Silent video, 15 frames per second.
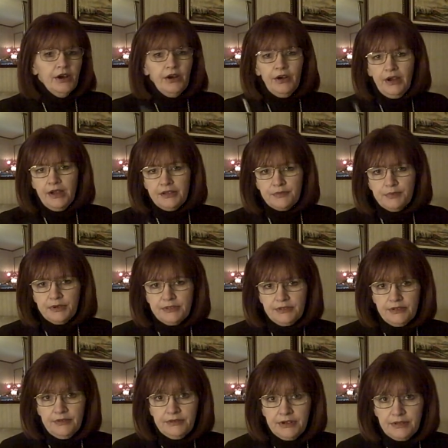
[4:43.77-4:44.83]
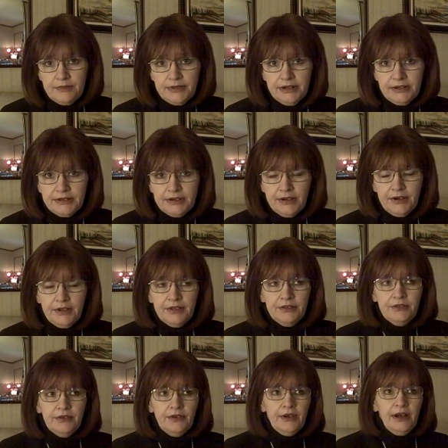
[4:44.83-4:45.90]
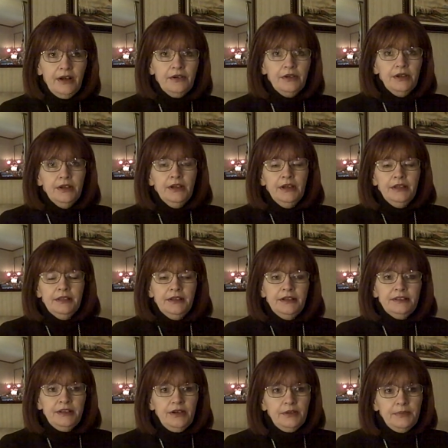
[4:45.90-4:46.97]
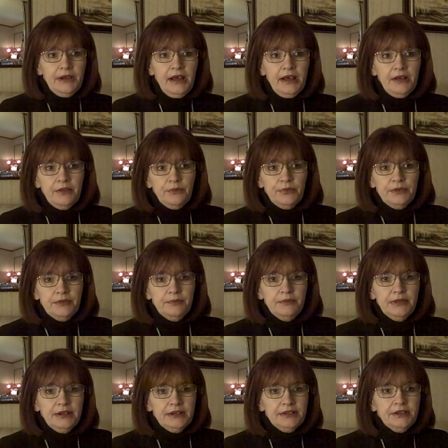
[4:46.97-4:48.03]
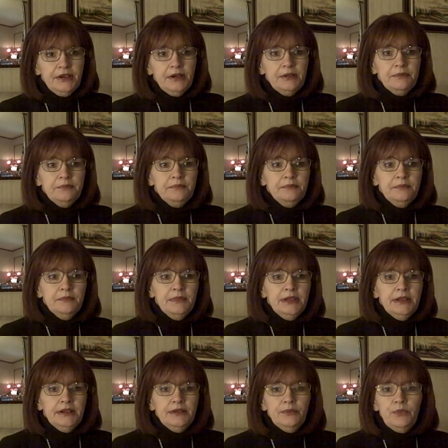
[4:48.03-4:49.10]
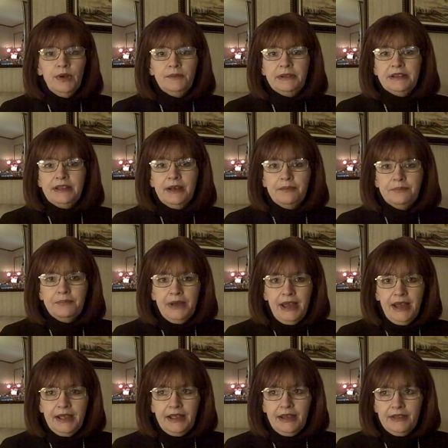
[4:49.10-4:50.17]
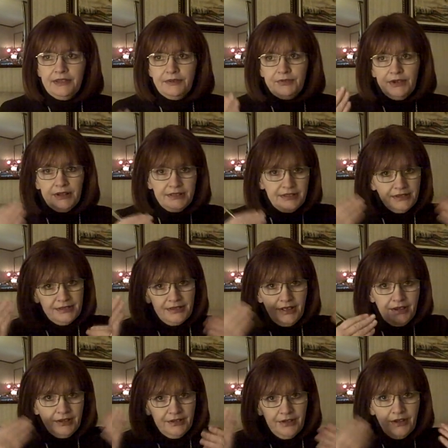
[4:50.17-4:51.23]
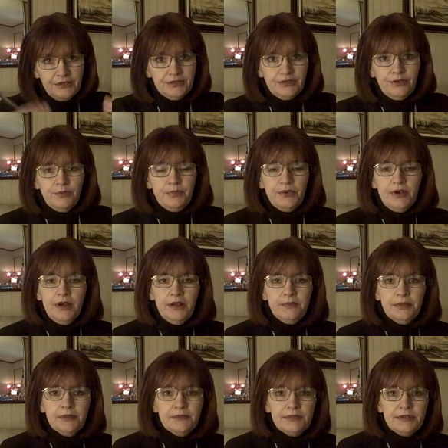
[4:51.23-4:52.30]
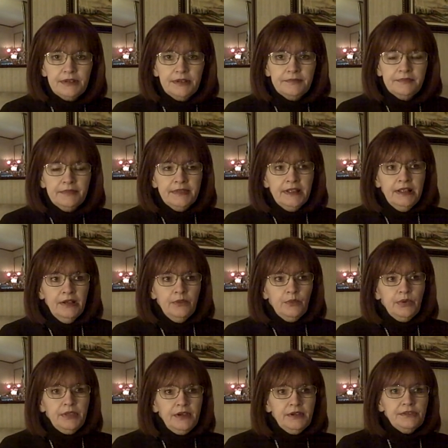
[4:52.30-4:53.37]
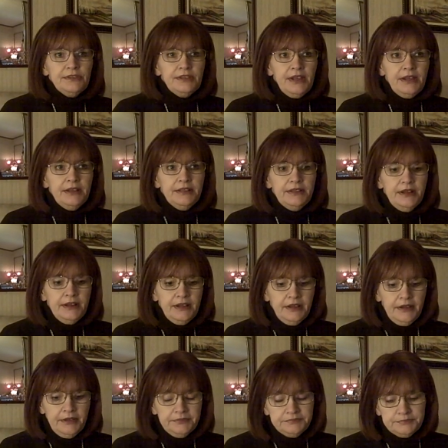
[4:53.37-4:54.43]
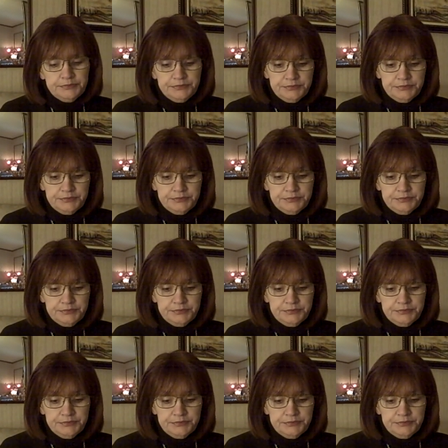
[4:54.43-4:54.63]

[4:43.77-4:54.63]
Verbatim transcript: her husband is serving in the military, and you know how they talk about how when the military men and women come back, how they've got these psychological problems where they're saying that, um,